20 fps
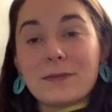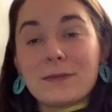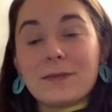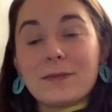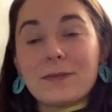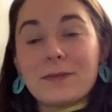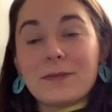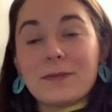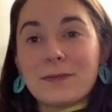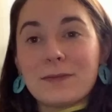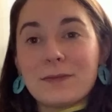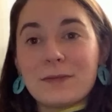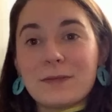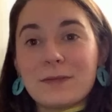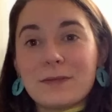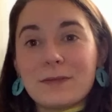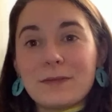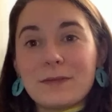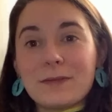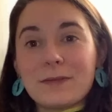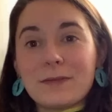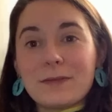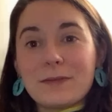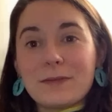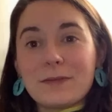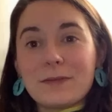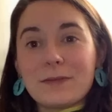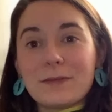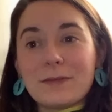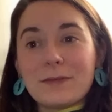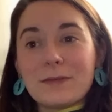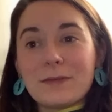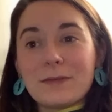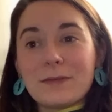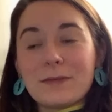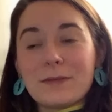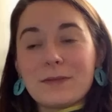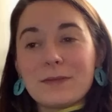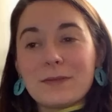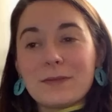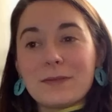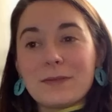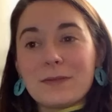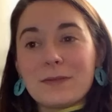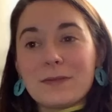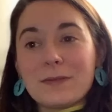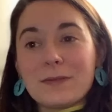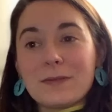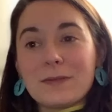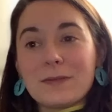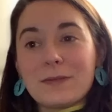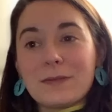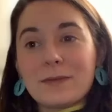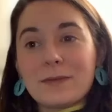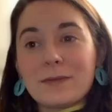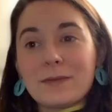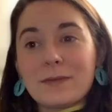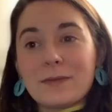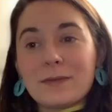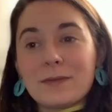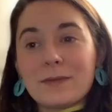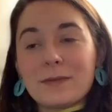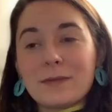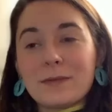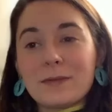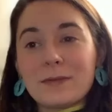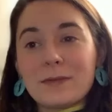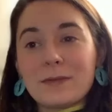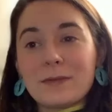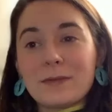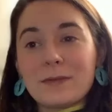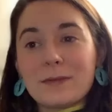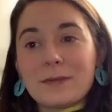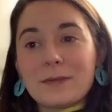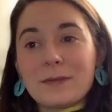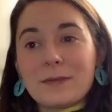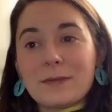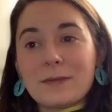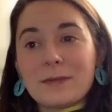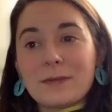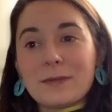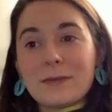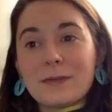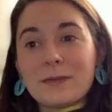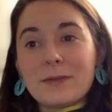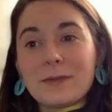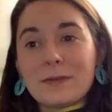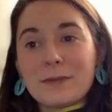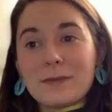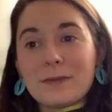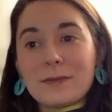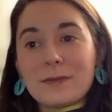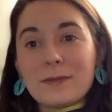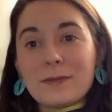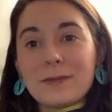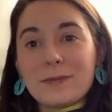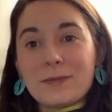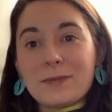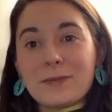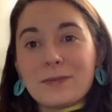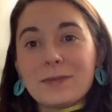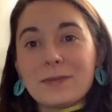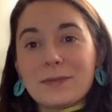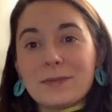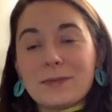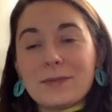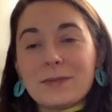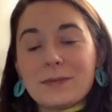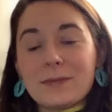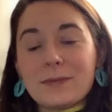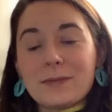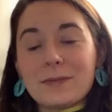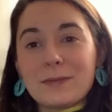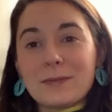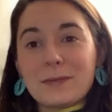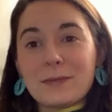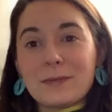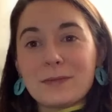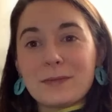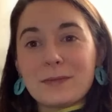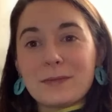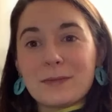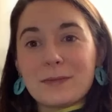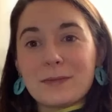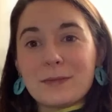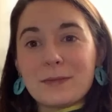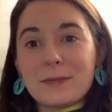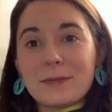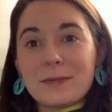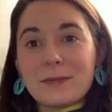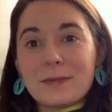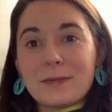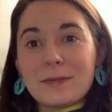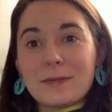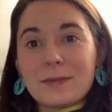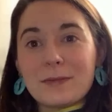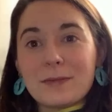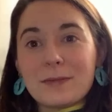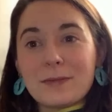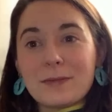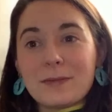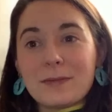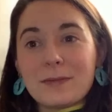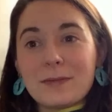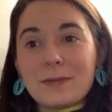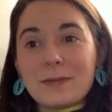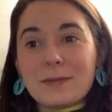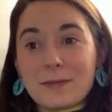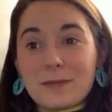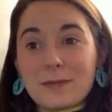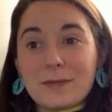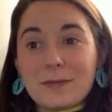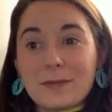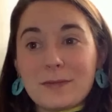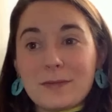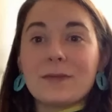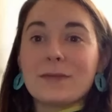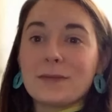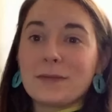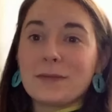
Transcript: No words are spoken by the person on screen.